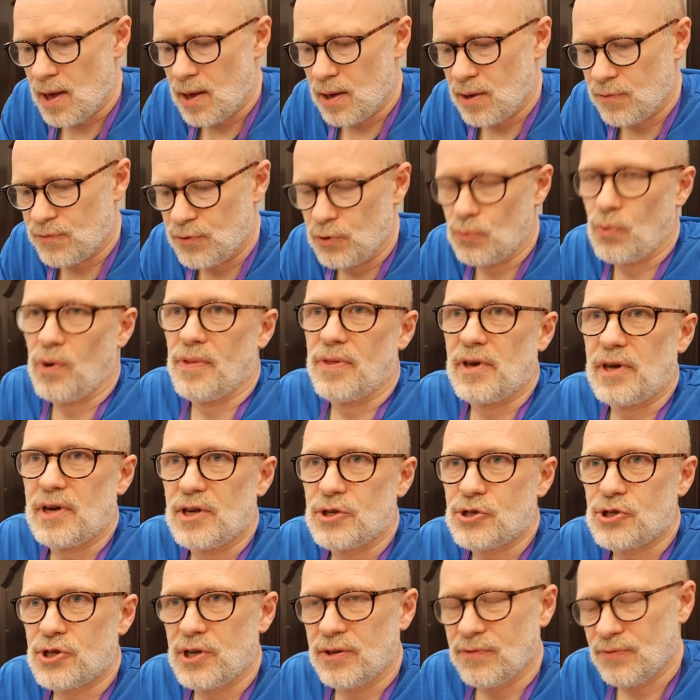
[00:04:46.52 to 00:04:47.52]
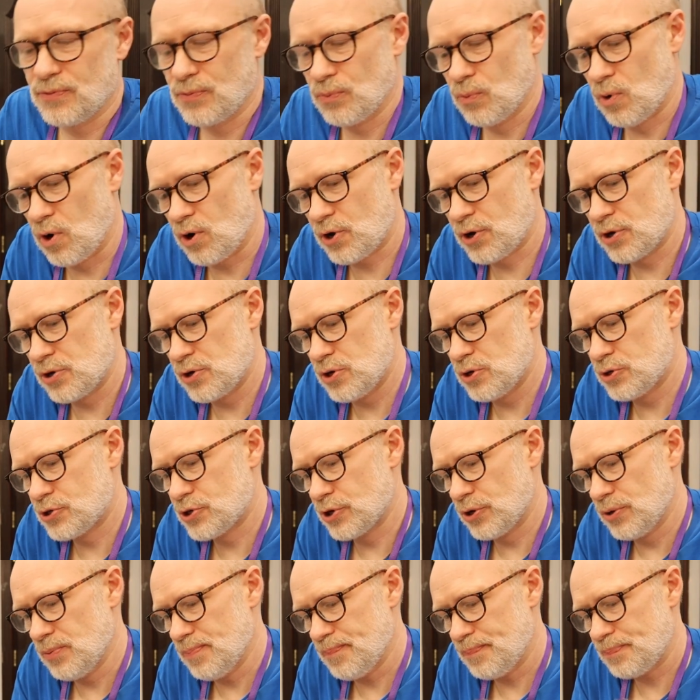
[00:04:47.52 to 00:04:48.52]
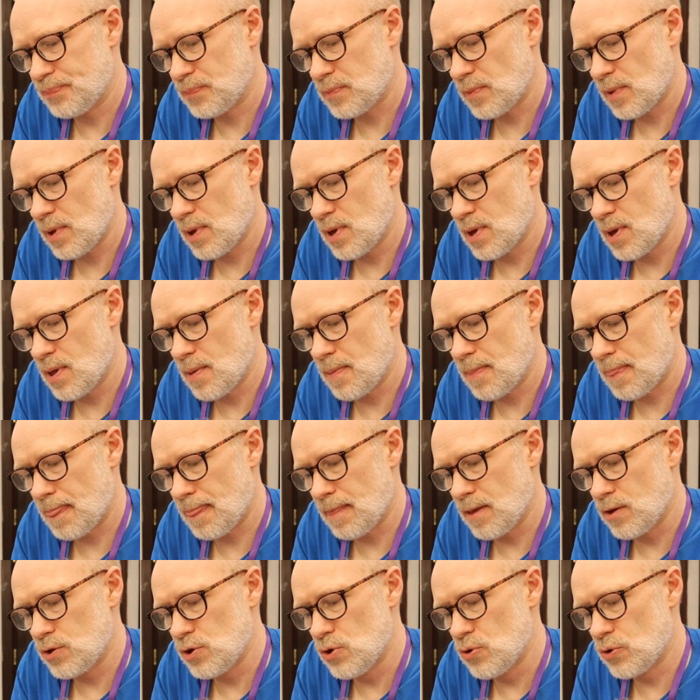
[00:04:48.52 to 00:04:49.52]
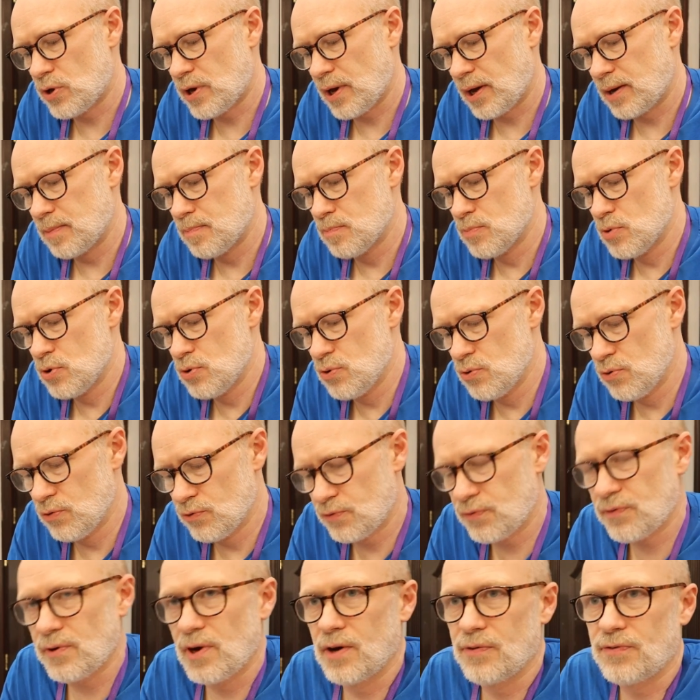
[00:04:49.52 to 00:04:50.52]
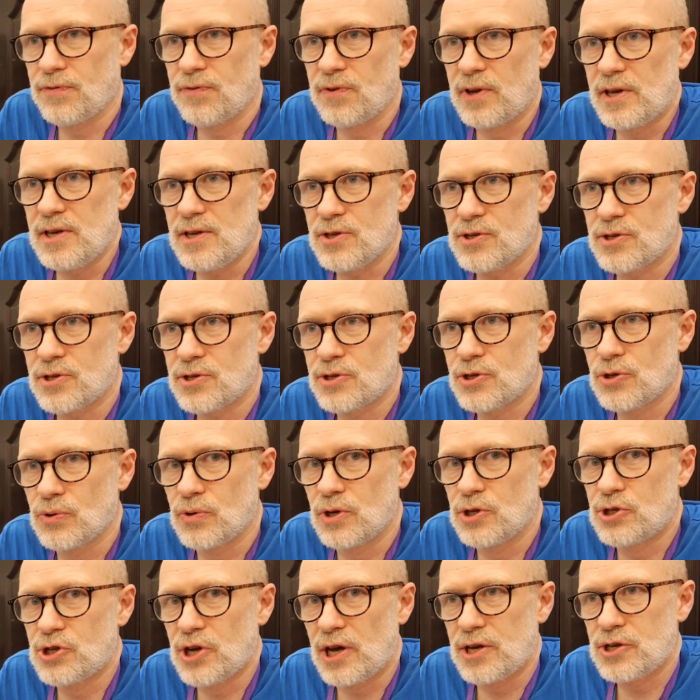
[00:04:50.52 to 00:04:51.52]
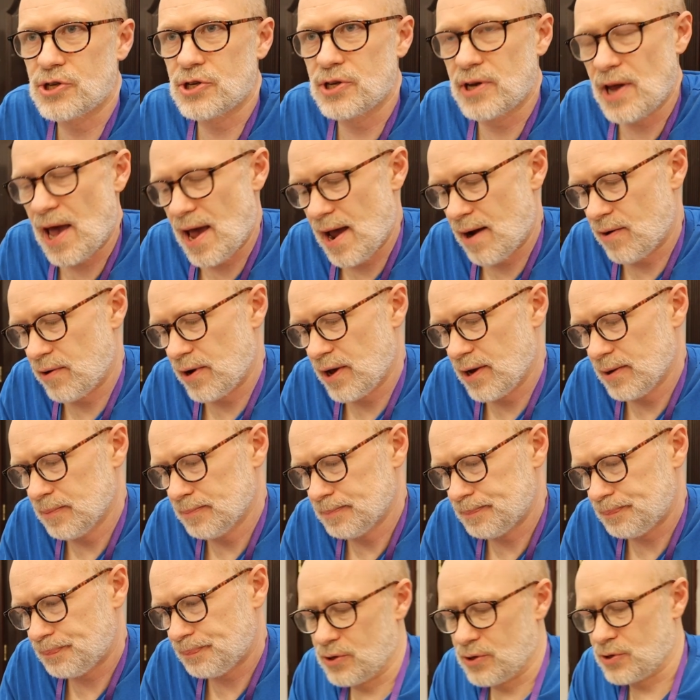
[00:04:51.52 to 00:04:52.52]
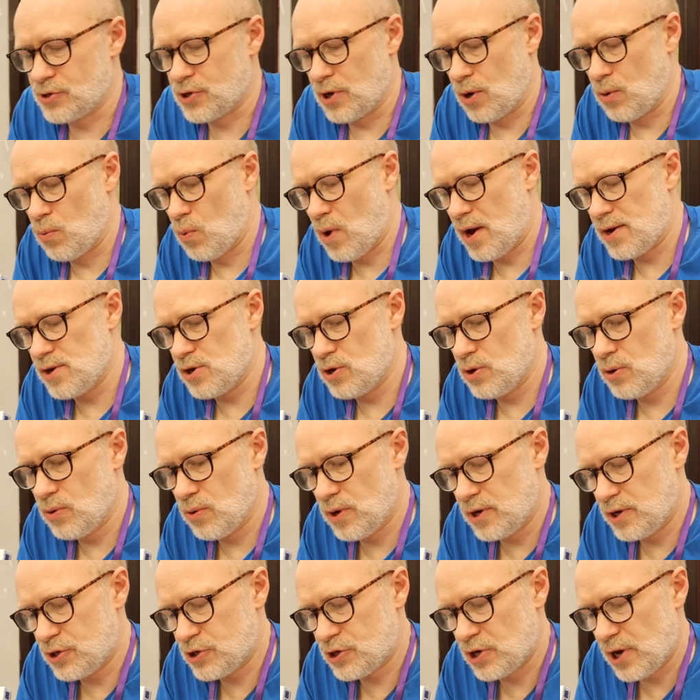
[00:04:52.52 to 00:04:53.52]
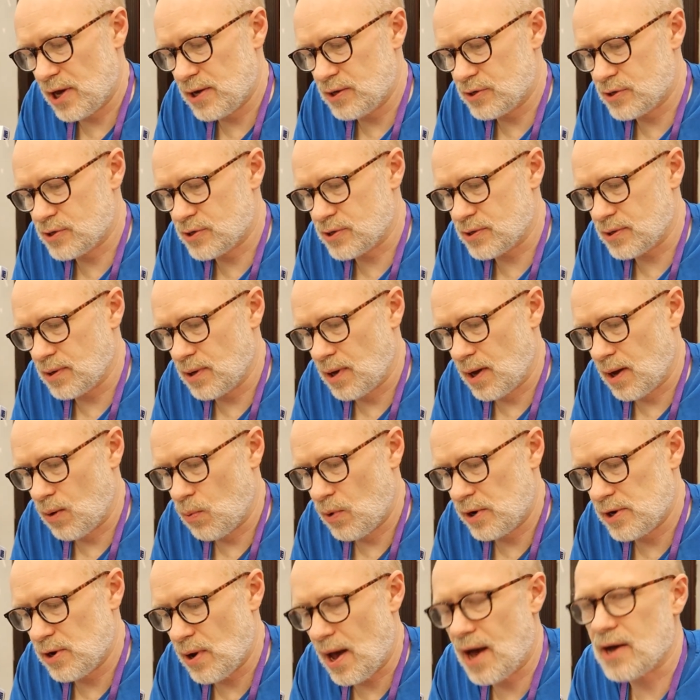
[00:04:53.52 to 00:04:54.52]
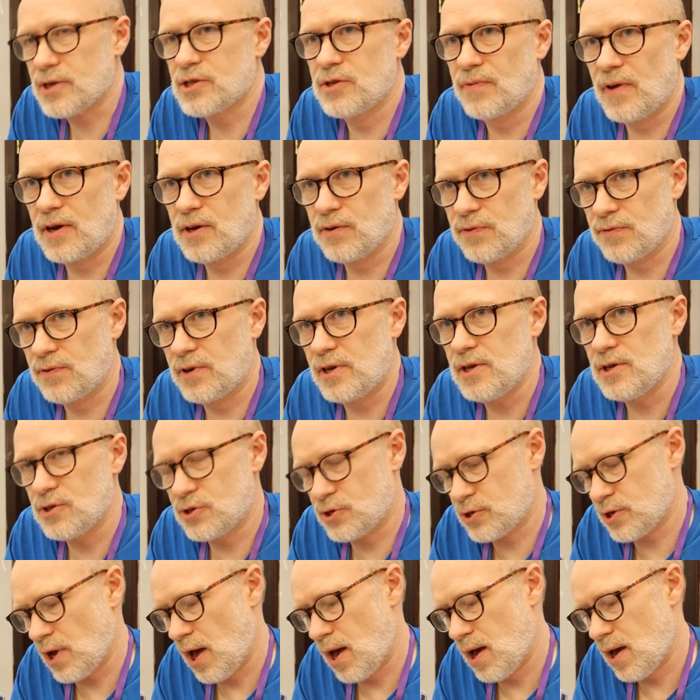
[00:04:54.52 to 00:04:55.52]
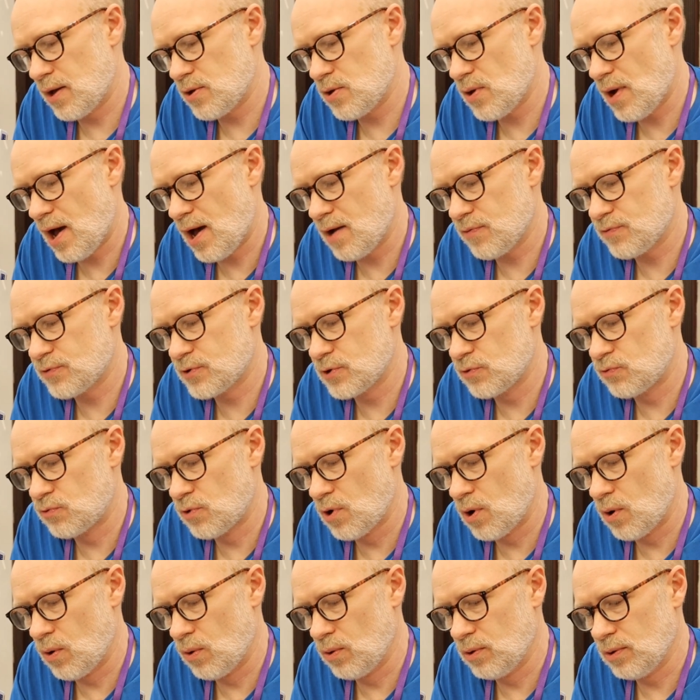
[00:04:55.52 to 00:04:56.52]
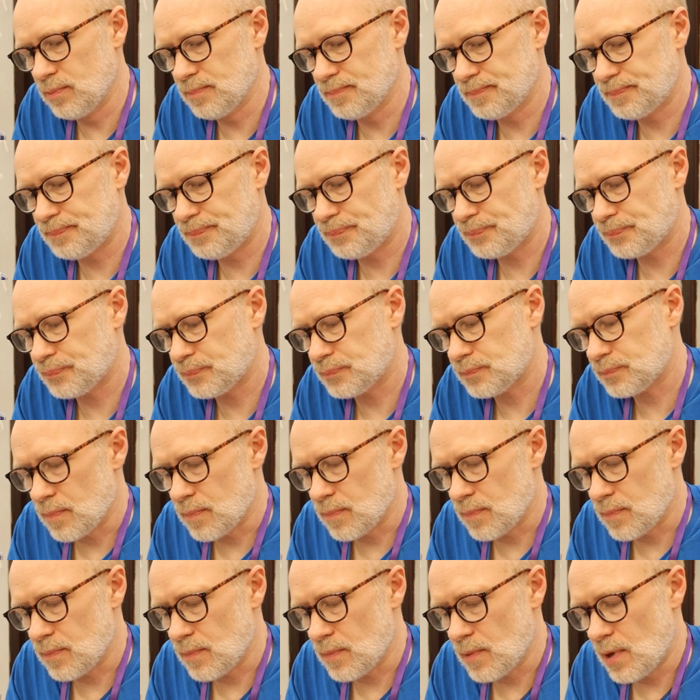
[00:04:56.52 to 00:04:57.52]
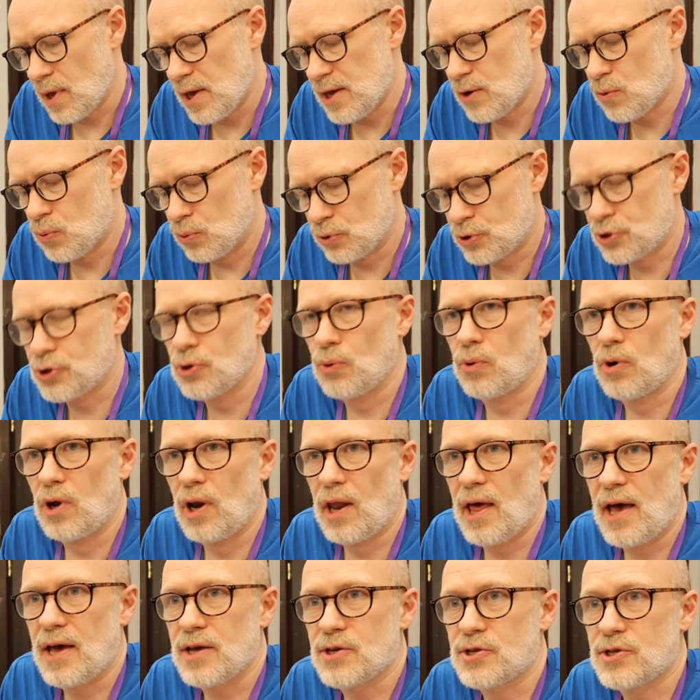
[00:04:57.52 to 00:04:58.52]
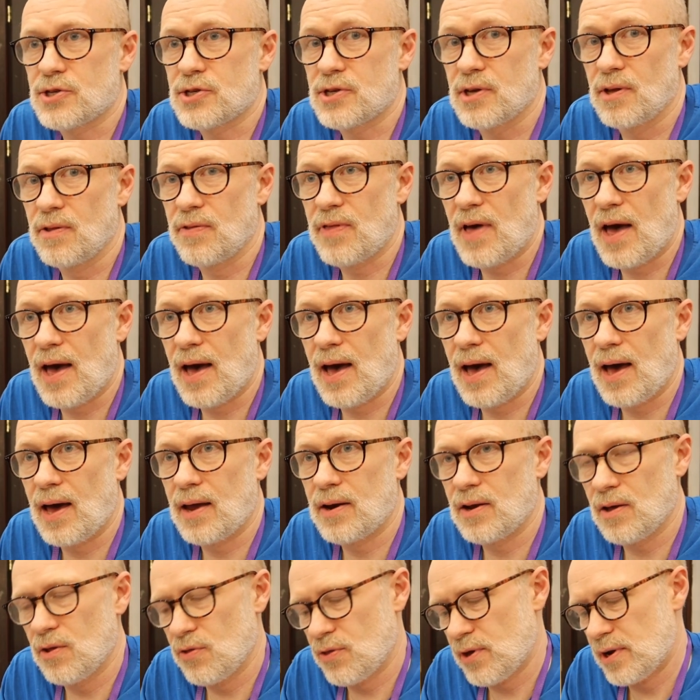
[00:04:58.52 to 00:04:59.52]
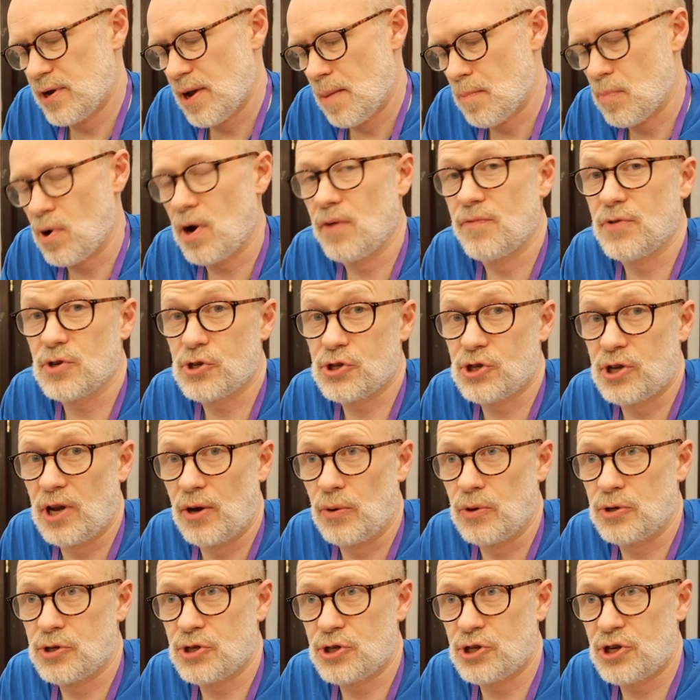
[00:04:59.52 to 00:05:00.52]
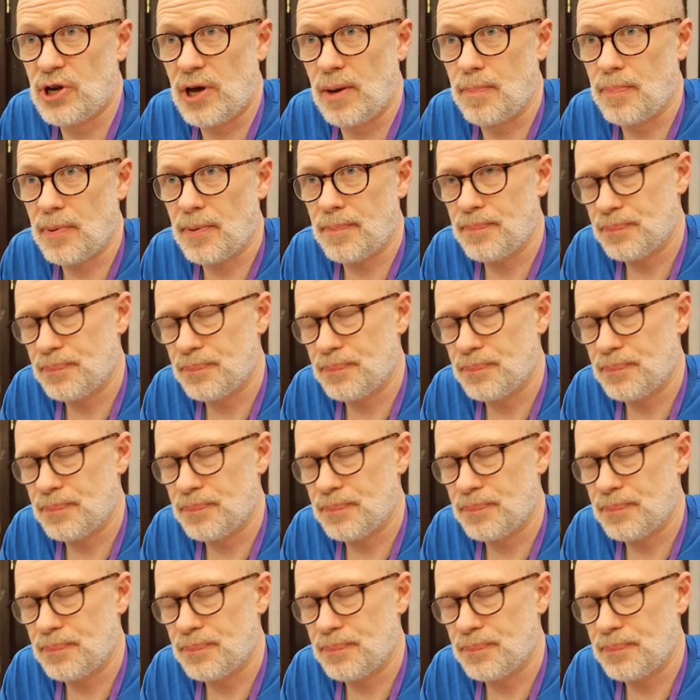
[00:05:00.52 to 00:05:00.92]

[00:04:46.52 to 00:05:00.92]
If you've won the initiative, what can you do? You can move a fleet to an adjacent area. So when you activate a fleet, you have to roll equal to or less than the number of the slowest ship.